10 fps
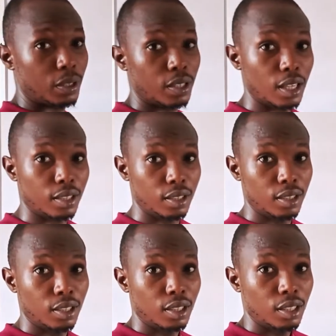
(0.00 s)
side?
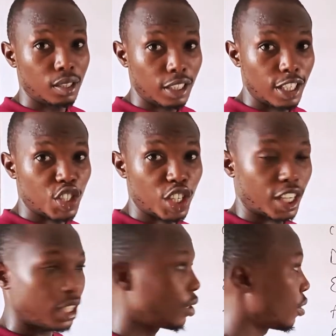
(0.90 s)
Let's
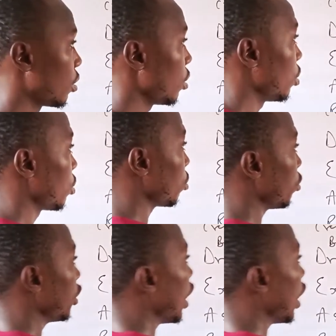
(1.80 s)
check. So if you